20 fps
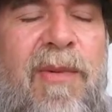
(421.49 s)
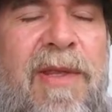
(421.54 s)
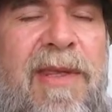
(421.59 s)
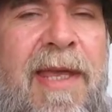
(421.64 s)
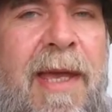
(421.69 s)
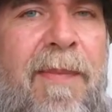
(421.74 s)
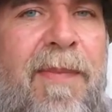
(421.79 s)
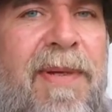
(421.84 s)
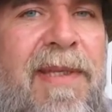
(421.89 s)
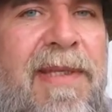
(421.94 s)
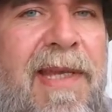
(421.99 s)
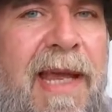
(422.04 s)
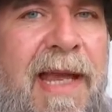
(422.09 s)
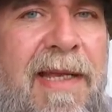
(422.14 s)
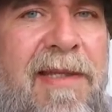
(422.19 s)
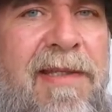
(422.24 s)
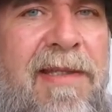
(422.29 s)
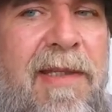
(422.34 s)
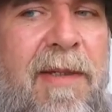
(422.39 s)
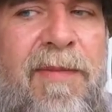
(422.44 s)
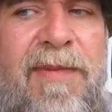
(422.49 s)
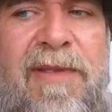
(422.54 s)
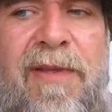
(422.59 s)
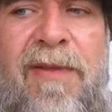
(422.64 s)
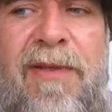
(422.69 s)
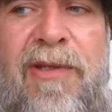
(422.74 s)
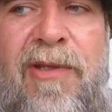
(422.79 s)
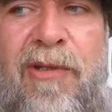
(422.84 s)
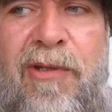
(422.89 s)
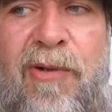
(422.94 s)
with that potassium so
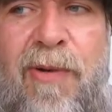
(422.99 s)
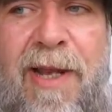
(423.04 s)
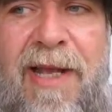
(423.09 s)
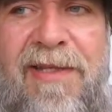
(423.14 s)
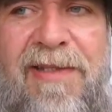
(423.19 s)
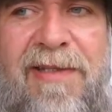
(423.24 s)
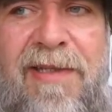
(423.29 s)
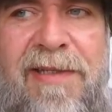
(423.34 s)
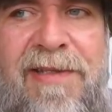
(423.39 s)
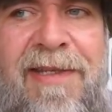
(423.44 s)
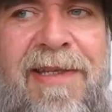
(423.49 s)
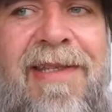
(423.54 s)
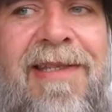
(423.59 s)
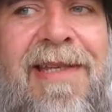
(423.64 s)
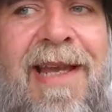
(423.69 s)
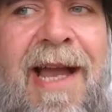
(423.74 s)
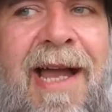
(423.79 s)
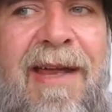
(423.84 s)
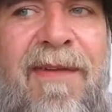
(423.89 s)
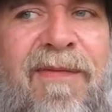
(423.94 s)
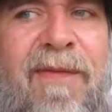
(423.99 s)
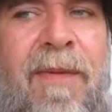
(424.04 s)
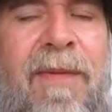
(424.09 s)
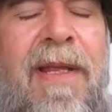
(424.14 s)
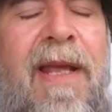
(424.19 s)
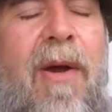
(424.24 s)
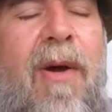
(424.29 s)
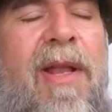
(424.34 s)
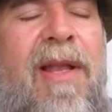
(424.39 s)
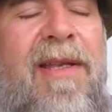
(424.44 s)
that your grass doesn't die from
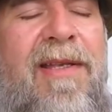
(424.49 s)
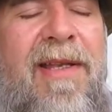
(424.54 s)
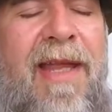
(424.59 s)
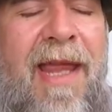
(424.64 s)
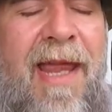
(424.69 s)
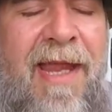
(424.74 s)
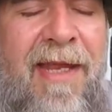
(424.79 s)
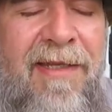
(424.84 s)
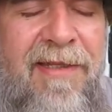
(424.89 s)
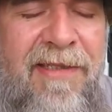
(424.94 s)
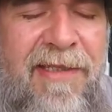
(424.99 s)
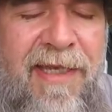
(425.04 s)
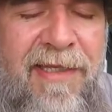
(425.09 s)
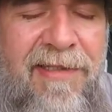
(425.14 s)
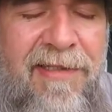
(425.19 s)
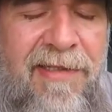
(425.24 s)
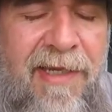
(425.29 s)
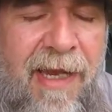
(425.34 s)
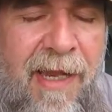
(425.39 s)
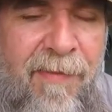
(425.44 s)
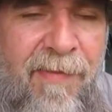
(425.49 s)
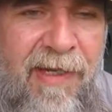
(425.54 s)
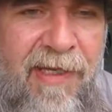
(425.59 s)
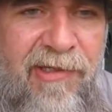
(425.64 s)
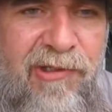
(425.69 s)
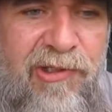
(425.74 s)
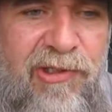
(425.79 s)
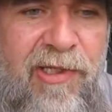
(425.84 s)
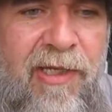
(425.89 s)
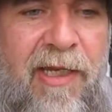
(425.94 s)
and get
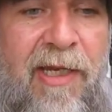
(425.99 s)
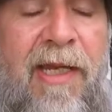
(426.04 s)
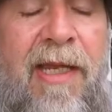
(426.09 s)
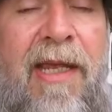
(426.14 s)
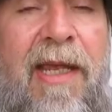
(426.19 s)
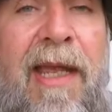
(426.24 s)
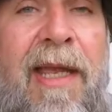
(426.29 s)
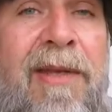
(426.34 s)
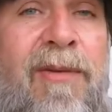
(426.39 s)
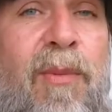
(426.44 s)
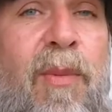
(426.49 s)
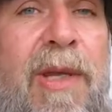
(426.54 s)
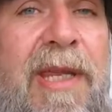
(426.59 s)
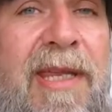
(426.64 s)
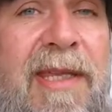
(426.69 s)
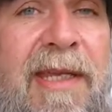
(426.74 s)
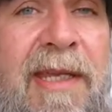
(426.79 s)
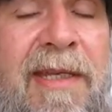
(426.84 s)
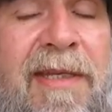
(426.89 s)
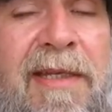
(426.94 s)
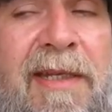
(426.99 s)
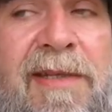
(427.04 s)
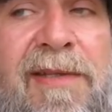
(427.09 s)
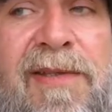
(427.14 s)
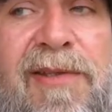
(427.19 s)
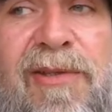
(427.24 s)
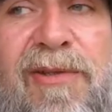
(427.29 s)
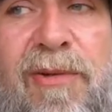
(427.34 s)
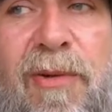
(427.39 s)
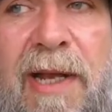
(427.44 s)
damaged and weakened and
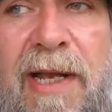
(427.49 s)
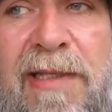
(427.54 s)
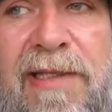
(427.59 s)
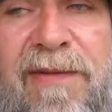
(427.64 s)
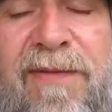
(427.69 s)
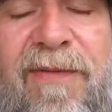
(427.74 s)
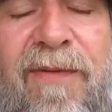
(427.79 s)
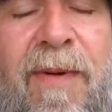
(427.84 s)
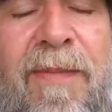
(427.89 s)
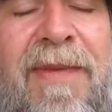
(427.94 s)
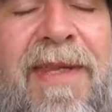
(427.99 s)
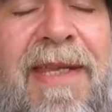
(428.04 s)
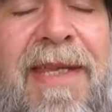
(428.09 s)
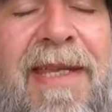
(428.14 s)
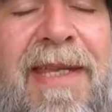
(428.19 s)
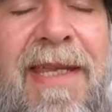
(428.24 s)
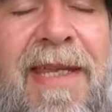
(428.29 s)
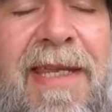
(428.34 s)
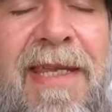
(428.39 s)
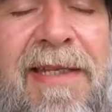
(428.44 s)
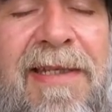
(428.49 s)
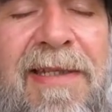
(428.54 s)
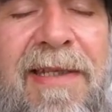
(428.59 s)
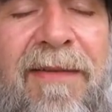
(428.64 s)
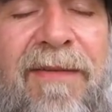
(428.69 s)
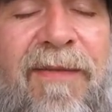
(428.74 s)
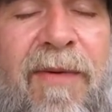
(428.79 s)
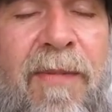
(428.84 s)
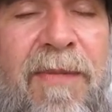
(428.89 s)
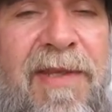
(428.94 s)
stressed from the heat
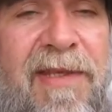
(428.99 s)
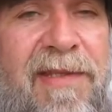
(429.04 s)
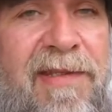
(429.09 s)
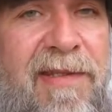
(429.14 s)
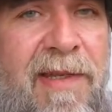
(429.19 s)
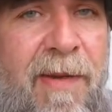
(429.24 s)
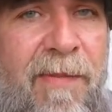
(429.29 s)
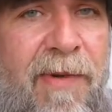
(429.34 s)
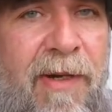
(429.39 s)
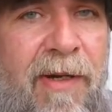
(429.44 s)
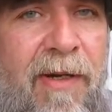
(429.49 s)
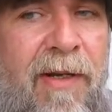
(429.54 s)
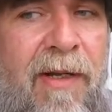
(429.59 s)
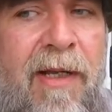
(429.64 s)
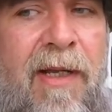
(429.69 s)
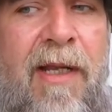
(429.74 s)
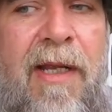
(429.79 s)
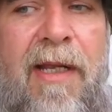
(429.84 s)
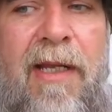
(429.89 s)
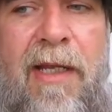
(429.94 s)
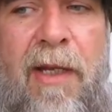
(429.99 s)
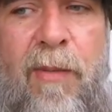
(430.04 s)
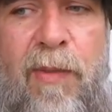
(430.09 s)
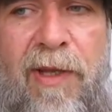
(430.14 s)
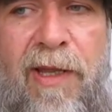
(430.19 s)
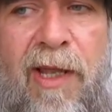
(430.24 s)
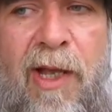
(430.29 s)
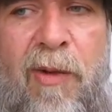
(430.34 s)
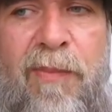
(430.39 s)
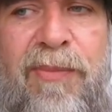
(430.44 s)
from the summer. It
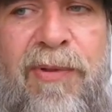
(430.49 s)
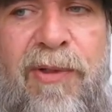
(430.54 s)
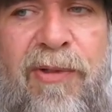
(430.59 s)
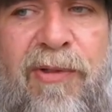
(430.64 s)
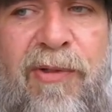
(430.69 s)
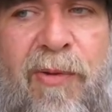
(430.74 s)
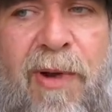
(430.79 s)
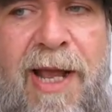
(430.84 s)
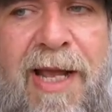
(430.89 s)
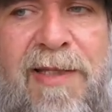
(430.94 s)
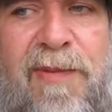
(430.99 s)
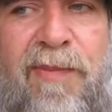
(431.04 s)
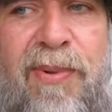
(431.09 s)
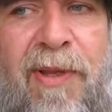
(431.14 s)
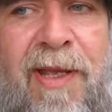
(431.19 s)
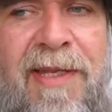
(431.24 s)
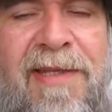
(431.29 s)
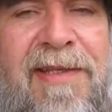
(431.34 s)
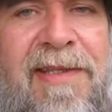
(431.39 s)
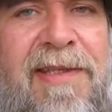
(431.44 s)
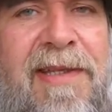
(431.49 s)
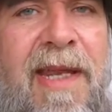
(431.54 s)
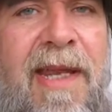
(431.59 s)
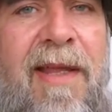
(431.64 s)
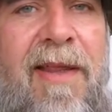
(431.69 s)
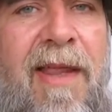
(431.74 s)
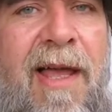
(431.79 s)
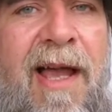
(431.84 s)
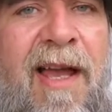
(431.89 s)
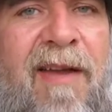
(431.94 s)
will help your grass plants stay
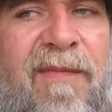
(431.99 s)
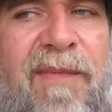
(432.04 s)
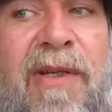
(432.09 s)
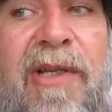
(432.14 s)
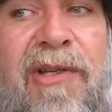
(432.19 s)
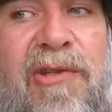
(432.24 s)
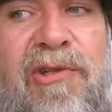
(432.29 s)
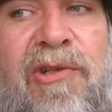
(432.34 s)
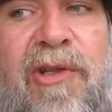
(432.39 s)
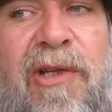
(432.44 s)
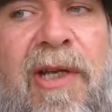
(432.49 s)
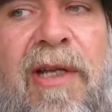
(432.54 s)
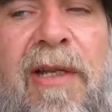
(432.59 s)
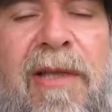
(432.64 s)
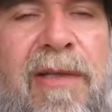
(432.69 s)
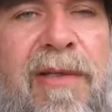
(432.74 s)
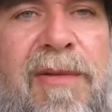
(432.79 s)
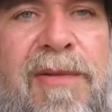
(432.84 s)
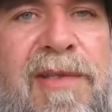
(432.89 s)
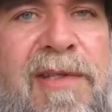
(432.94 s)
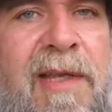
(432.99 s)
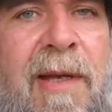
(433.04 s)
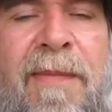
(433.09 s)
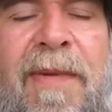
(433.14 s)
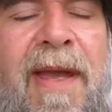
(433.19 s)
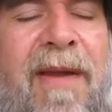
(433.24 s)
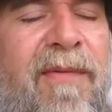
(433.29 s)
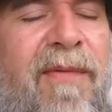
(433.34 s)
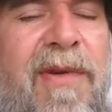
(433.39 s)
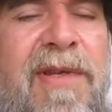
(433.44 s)
alive because you're going to lose some
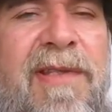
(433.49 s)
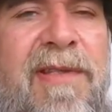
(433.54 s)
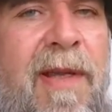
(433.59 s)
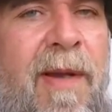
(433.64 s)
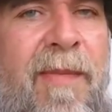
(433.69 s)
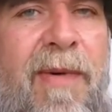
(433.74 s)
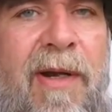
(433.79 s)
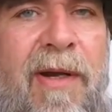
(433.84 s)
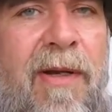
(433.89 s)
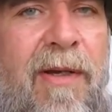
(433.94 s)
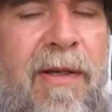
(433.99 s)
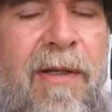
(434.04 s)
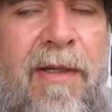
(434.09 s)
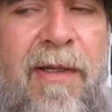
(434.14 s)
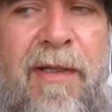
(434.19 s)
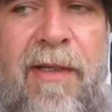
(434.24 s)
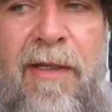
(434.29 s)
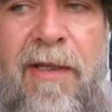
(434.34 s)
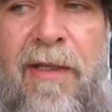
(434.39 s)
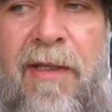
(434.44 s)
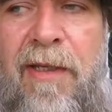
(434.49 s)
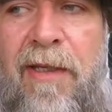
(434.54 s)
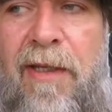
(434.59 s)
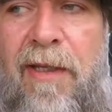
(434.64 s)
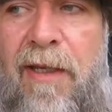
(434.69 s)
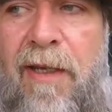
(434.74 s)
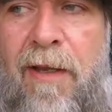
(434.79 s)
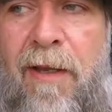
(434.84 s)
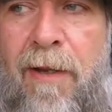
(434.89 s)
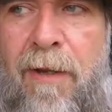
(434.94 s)
every summer.
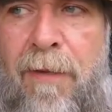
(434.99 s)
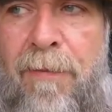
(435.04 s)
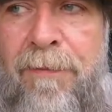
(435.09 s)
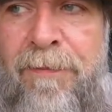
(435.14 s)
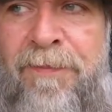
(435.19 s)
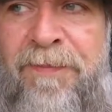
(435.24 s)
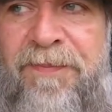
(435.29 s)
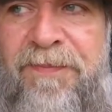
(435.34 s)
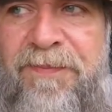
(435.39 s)
Um,